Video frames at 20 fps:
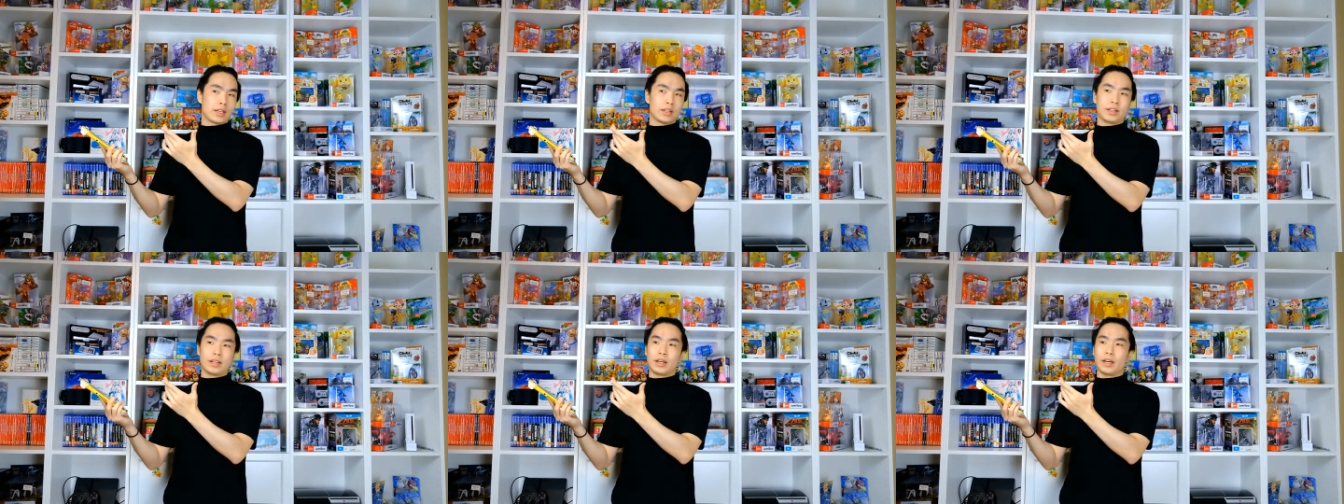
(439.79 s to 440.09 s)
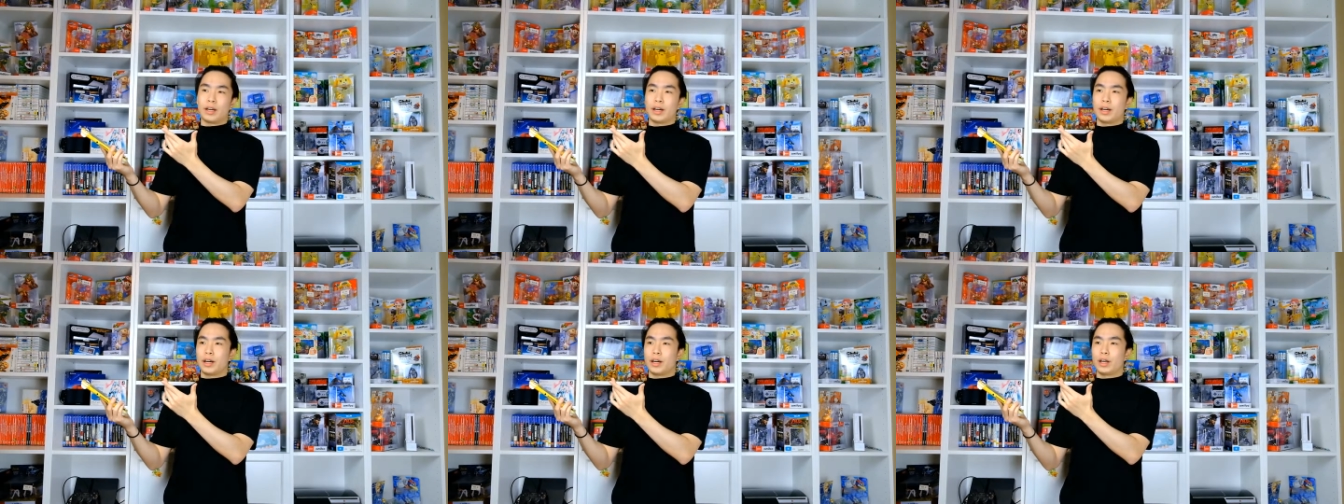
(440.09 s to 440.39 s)
and
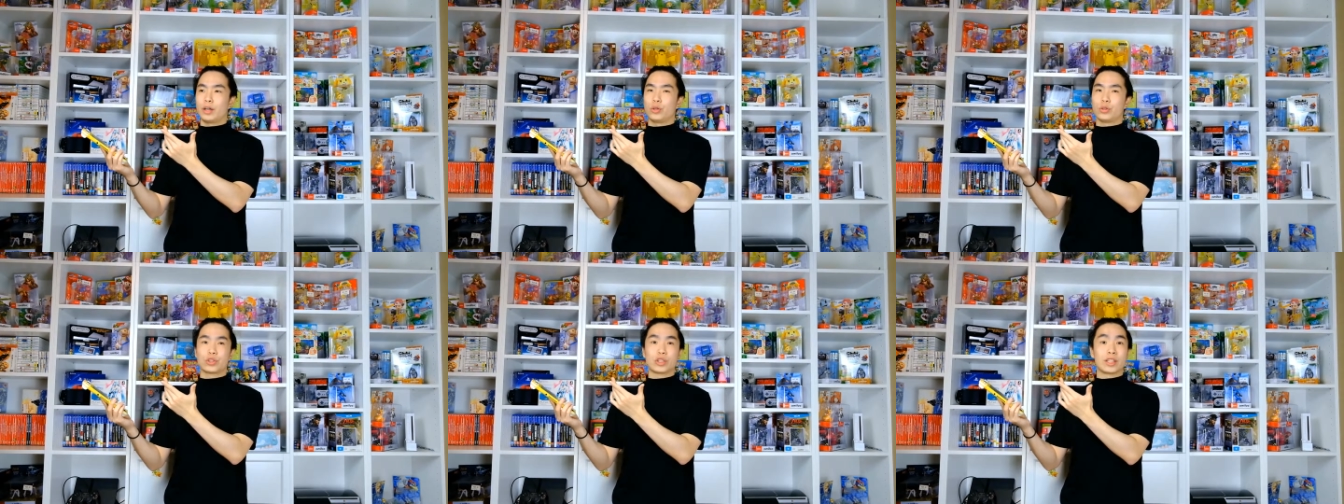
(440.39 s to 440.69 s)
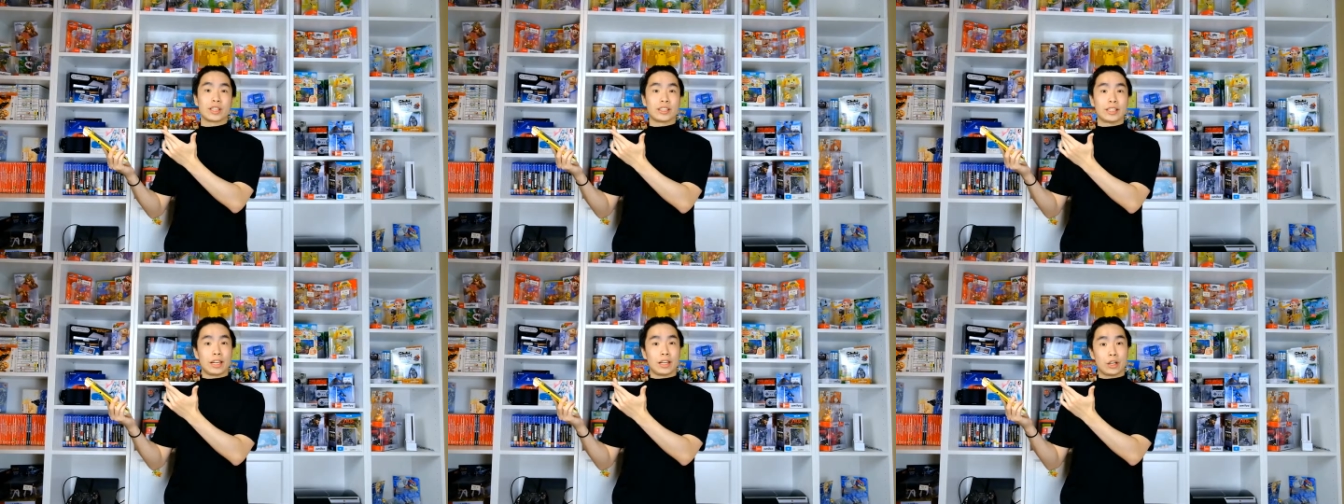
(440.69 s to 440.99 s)
uh, who's
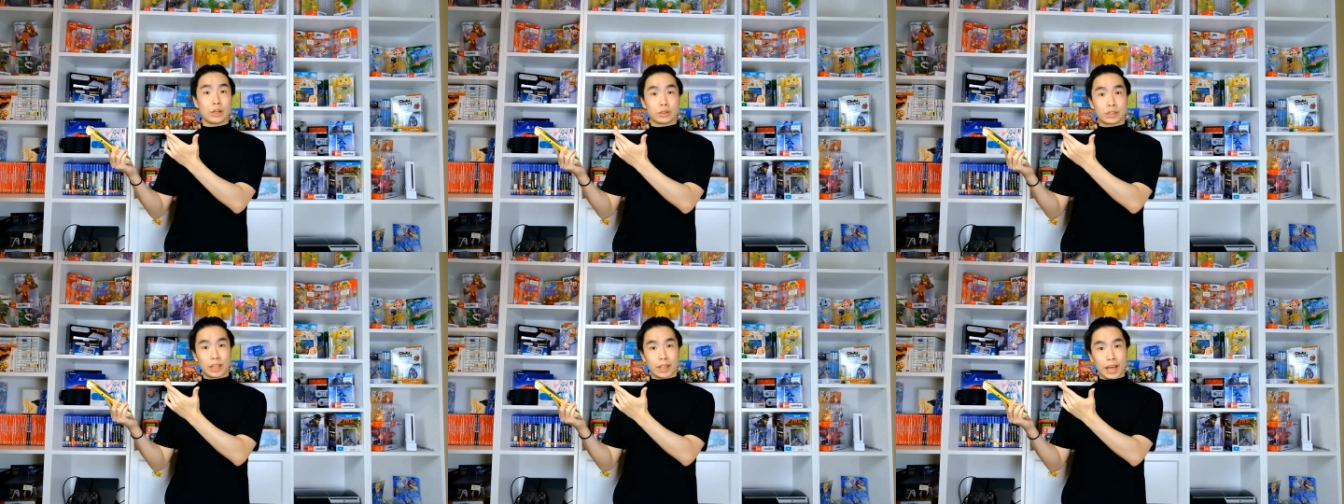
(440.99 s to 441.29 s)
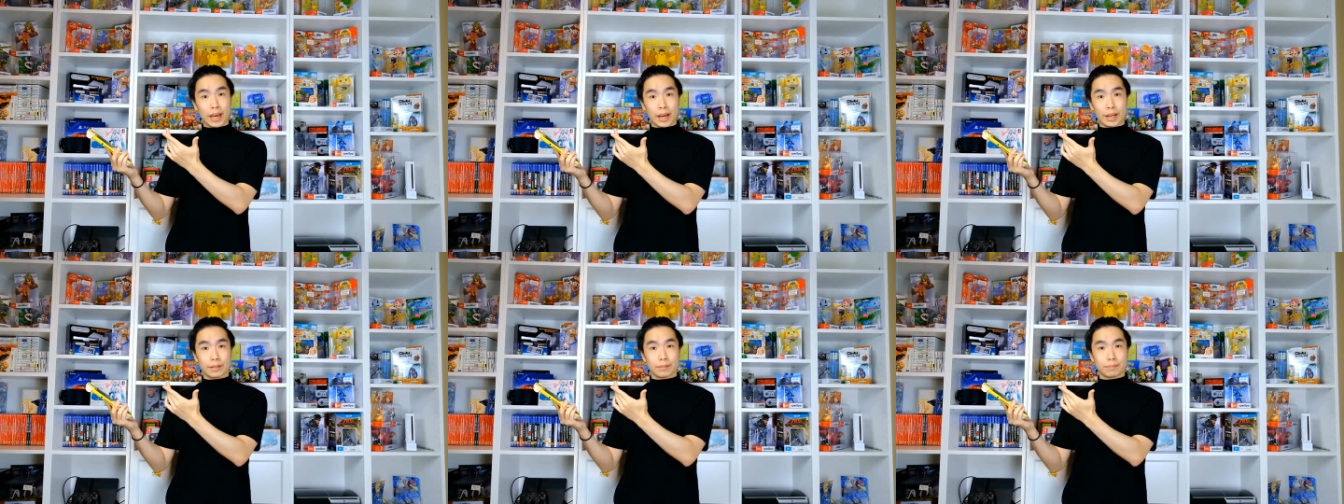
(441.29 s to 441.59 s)
gonna say no to
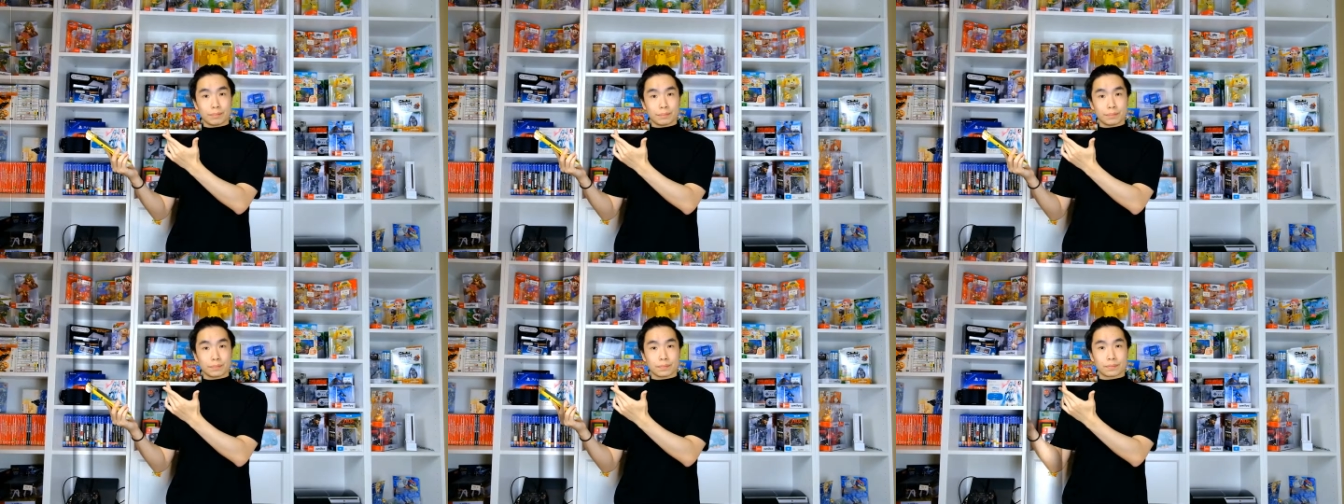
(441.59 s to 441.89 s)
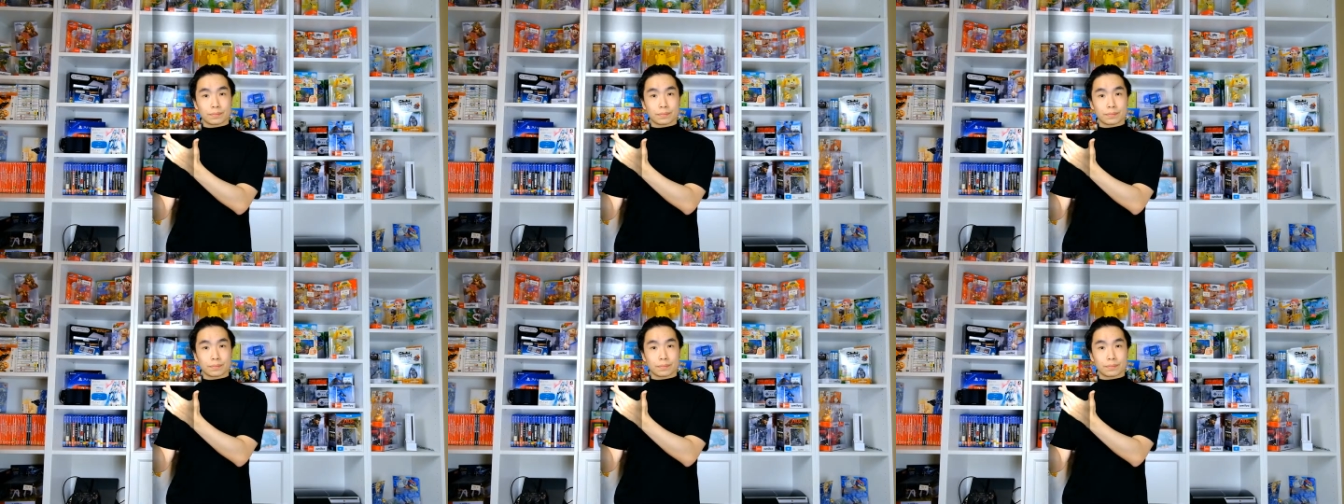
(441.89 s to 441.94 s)
that?